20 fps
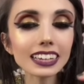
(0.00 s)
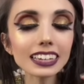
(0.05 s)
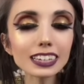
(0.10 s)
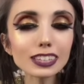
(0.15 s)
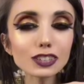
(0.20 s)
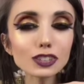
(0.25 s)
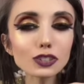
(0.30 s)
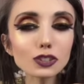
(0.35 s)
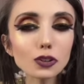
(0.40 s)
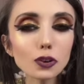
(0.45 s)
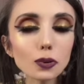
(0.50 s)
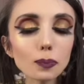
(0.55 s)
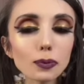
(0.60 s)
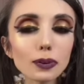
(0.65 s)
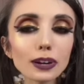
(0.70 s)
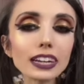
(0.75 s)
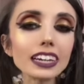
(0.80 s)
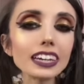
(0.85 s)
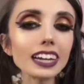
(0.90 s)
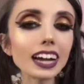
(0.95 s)
Okay, so
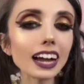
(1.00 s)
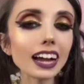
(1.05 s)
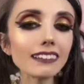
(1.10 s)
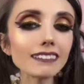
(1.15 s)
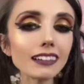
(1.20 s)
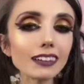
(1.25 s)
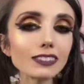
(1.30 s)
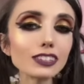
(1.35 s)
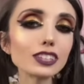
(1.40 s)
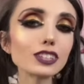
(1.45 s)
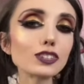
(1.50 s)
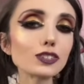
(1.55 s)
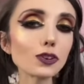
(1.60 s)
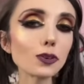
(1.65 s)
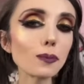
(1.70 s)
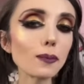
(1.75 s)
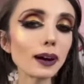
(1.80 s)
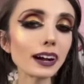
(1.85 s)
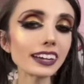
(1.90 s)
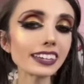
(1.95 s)
I'm going to try my best to
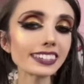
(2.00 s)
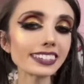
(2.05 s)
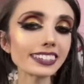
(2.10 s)
explain this